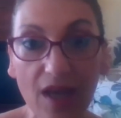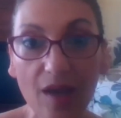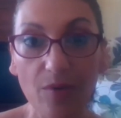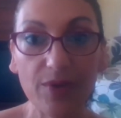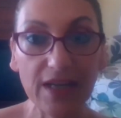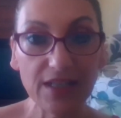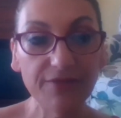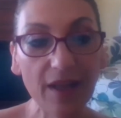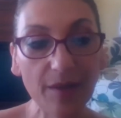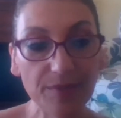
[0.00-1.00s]
But when I
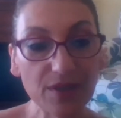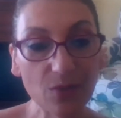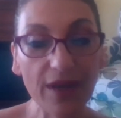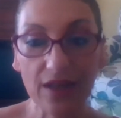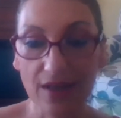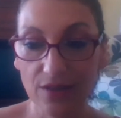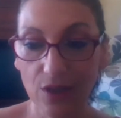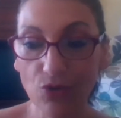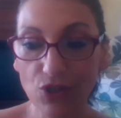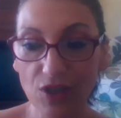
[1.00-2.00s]
developed this weight loss
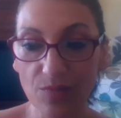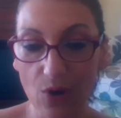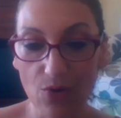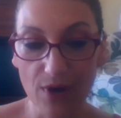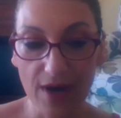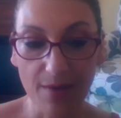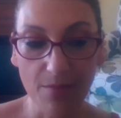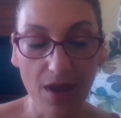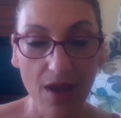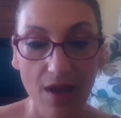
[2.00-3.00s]
coaching program,
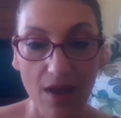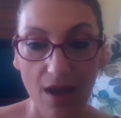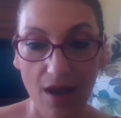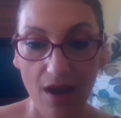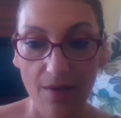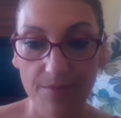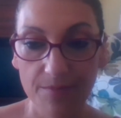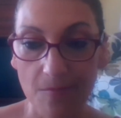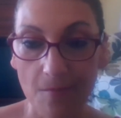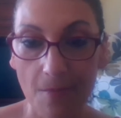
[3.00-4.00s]

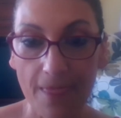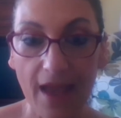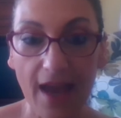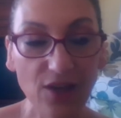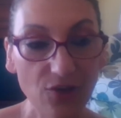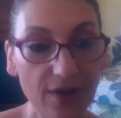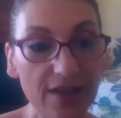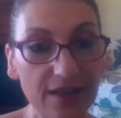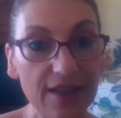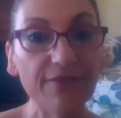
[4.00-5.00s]
I
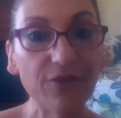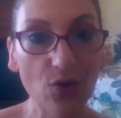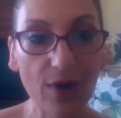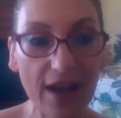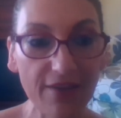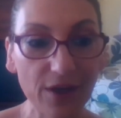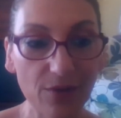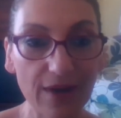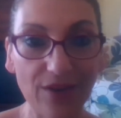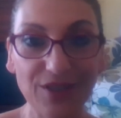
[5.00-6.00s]
created an infographic
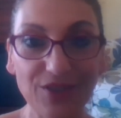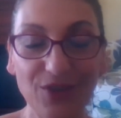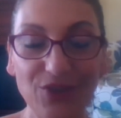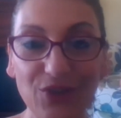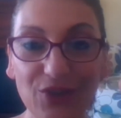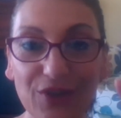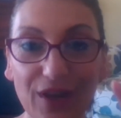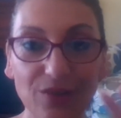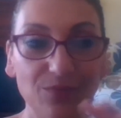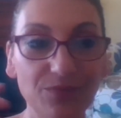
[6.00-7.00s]
around it. So
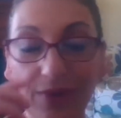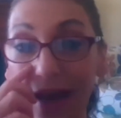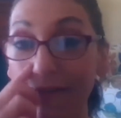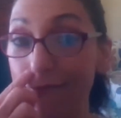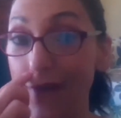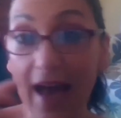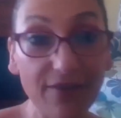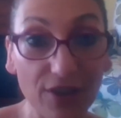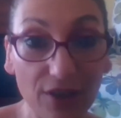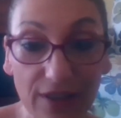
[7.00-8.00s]
I went on
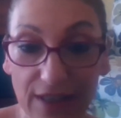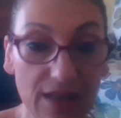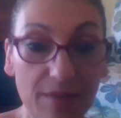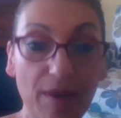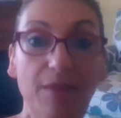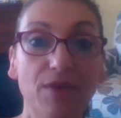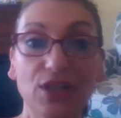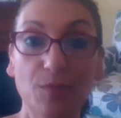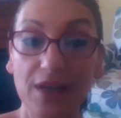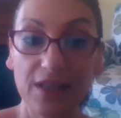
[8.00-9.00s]
Fiverr, and I didn't pay
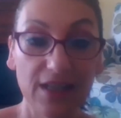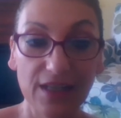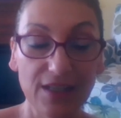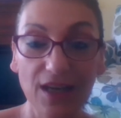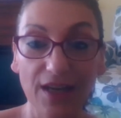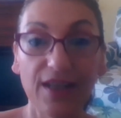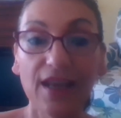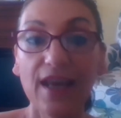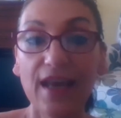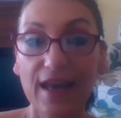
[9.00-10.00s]
much money to get it done.
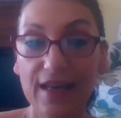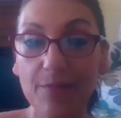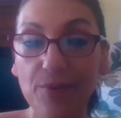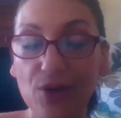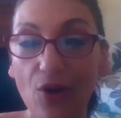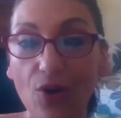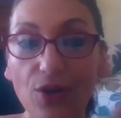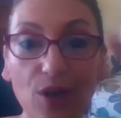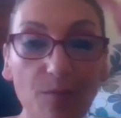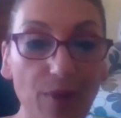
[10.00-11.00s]
And I put all
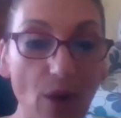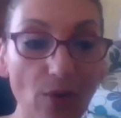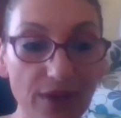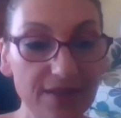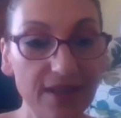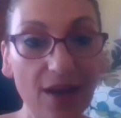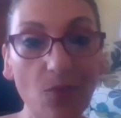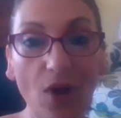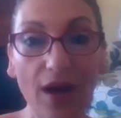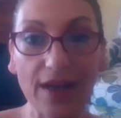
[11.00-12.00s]
the components that I
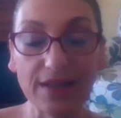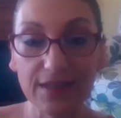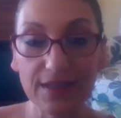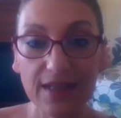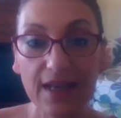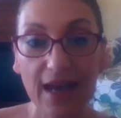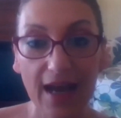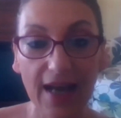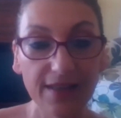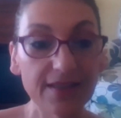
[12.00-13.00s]
want
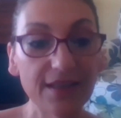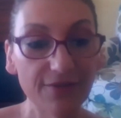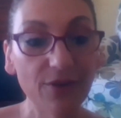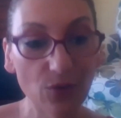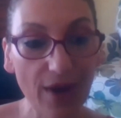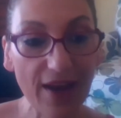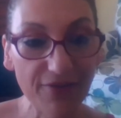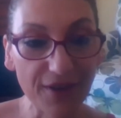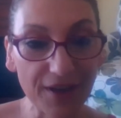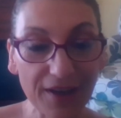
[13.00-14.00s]
on this
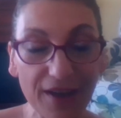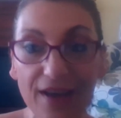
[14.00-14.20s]
infographic.